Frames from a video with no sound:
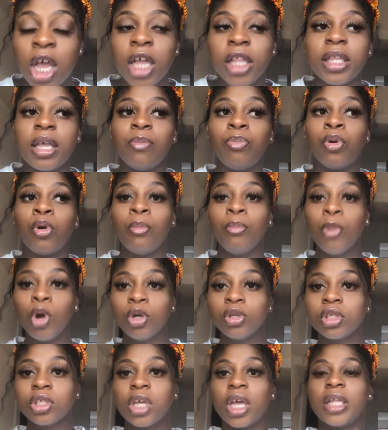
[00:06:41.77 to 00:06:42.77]
They
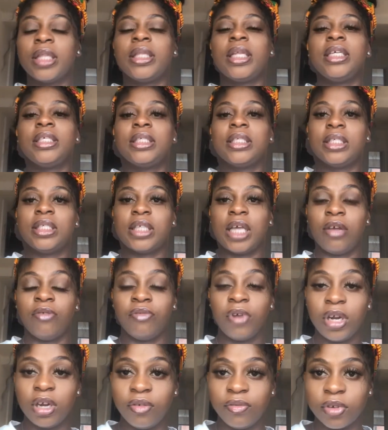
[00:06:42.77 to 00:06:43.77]
promote certain things to stay
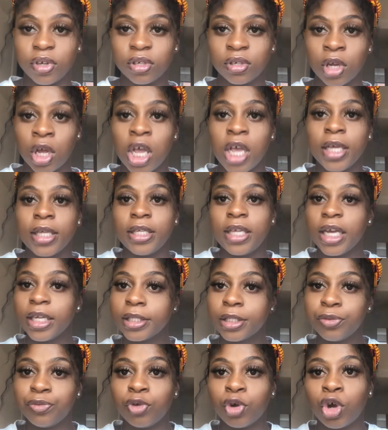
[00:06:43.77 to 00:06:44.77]
relevant.
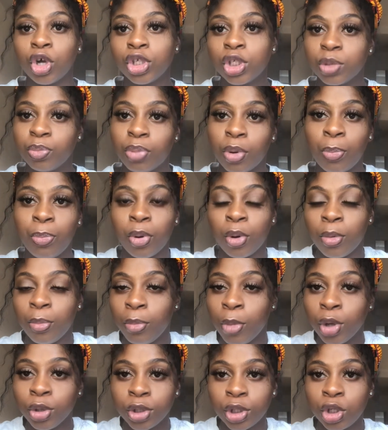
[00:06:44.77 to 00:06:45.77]
Yes, if you're going to
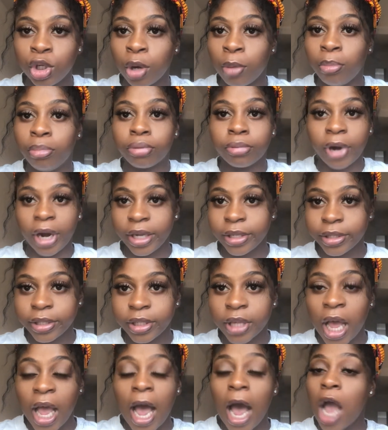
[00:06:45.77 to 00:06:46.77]
promote your
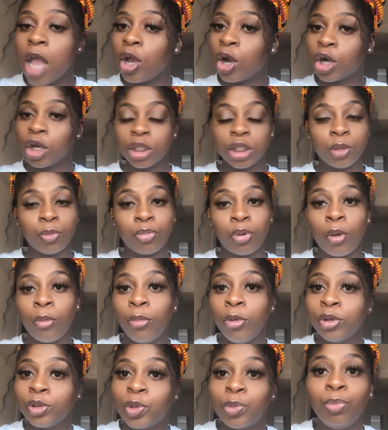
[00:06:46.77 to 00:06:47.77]
breasts and you're going to
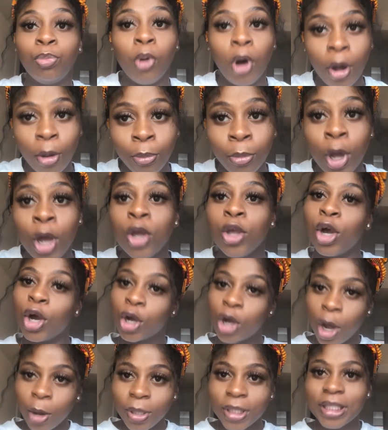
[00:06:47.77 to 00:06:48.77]
promote bum, you're
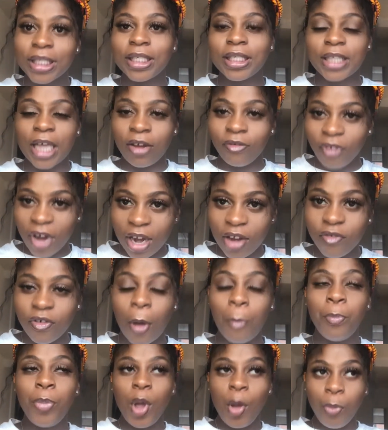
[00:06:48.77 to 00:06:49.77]
going to stay
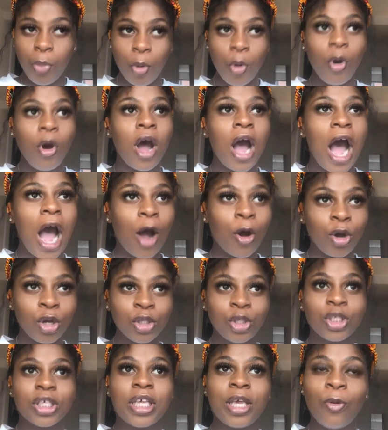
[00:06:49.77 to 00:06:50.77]
relevant. People are
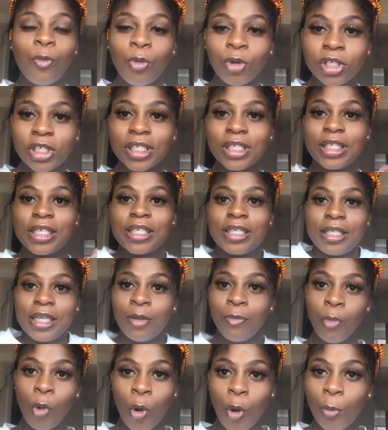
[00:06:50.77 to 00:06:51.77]
going to keep wanting to see
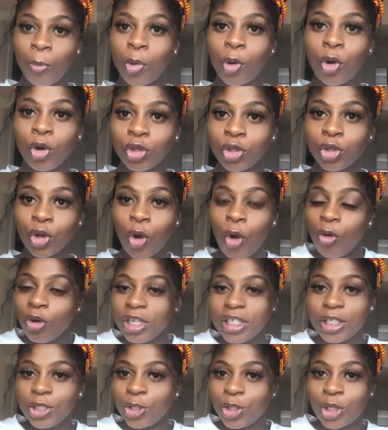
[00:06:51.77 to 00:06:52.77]
more because you're
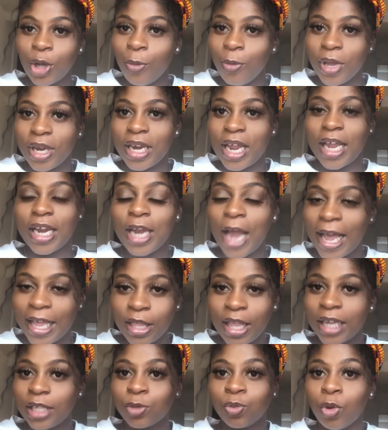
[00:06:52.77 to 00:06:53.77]
already showing it. Like,
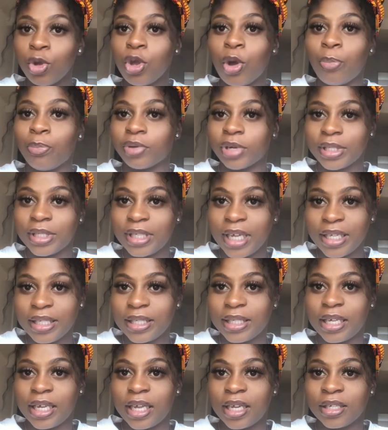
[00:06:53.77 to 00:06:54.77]
that's what you're
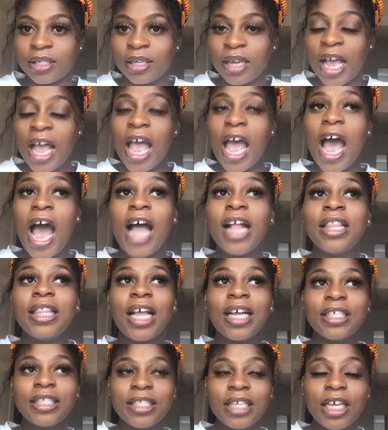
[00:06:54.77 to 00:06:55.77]
presenting. And
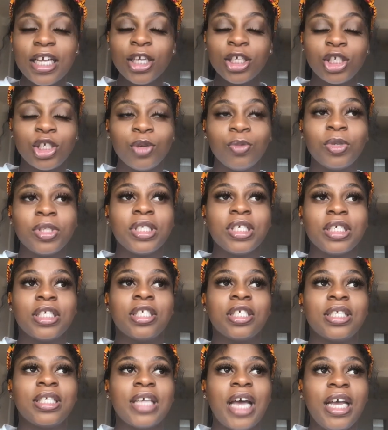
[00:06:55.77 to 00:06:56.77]
that's the issue with this
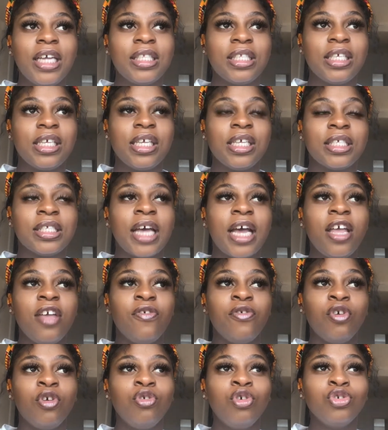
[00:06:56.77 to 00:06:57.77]
society, is that
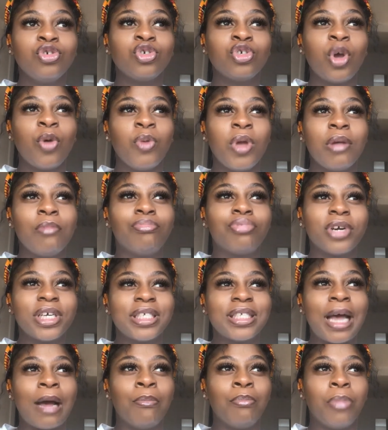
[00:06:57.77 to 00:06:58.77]
if you're not showing
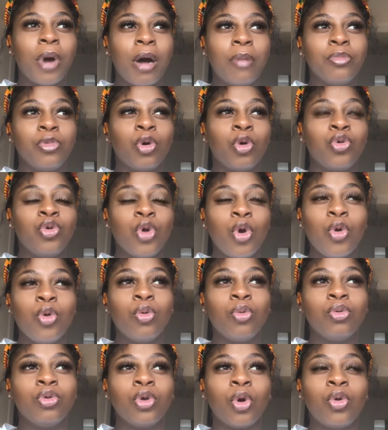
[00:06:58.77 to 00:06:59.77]
breasts and bum, you're
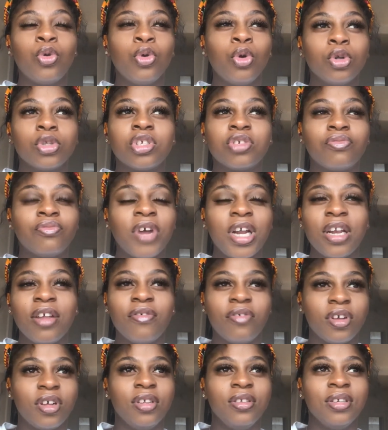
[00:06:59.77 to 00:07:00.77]
not
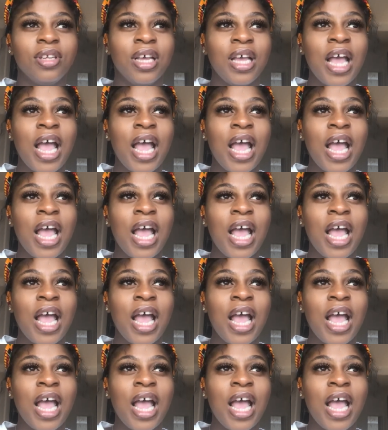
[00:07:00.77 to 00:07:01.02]
relevant.